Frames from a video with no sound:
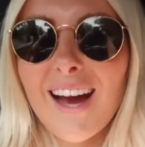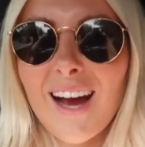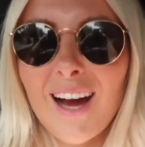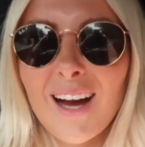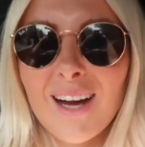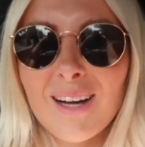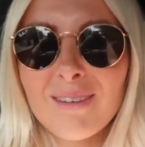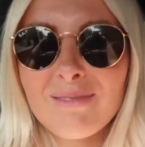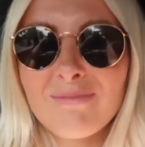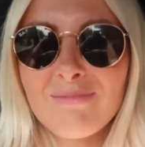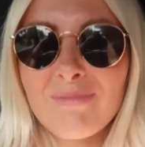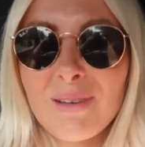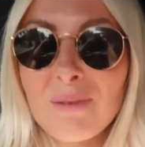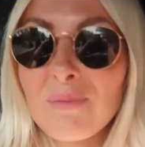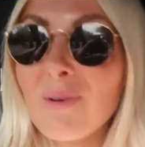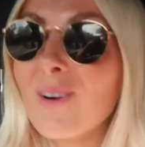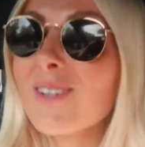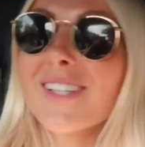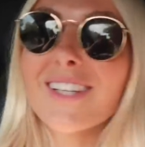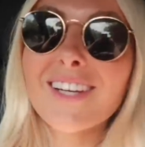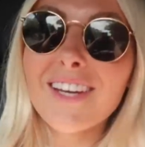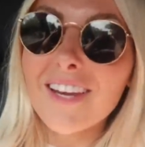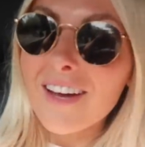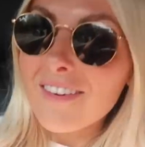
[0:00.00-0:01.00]
Been
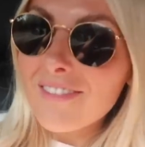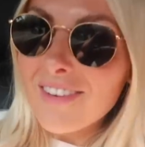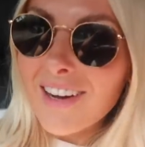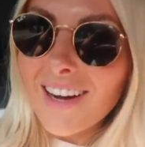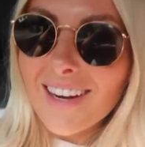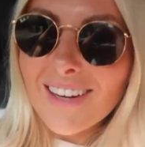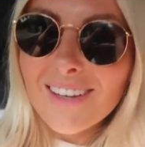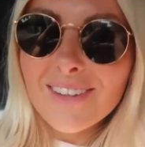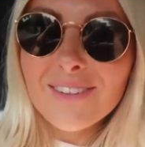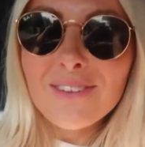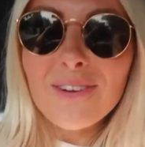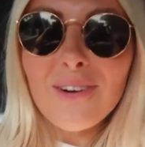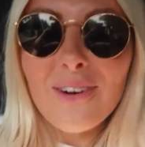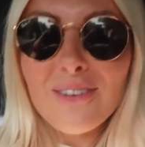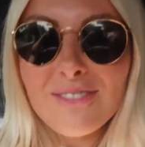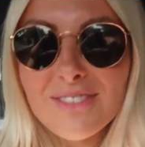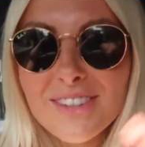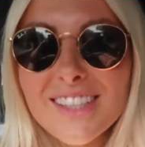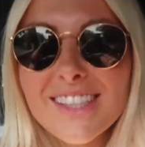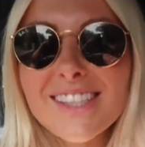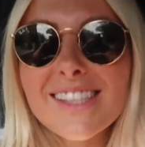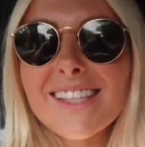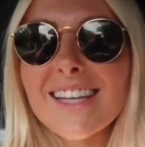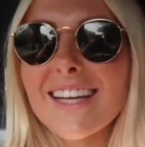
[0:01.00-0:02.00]
watching Love Island,
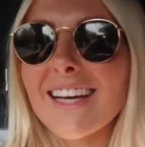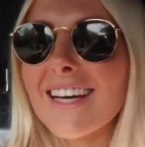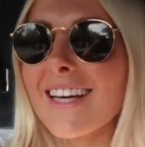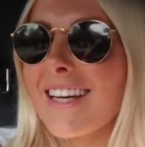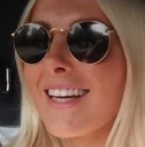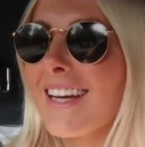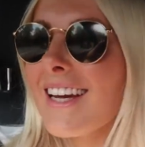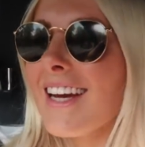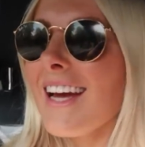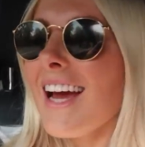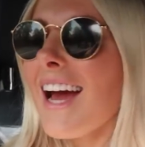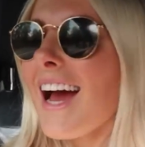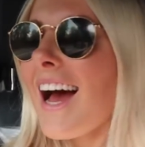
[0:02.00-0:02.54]
obviously.